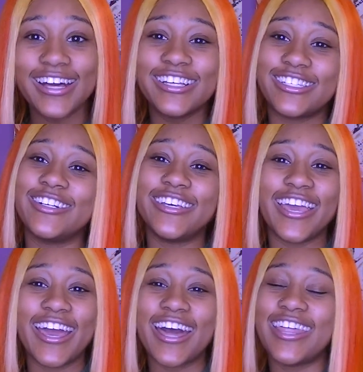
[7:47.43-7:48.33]
So
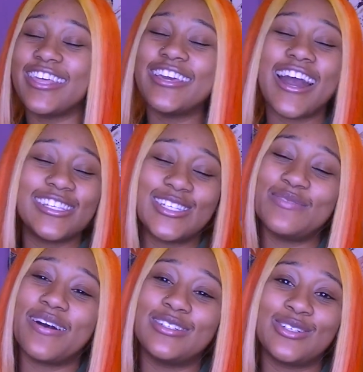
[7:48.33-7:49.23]
yeah, I thank you guys so
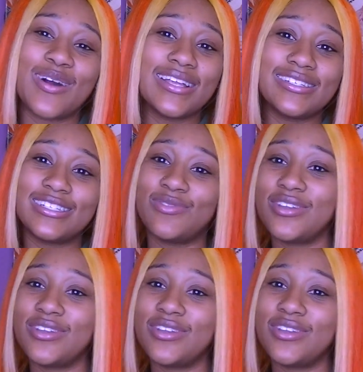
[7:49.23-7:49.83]
much for watching this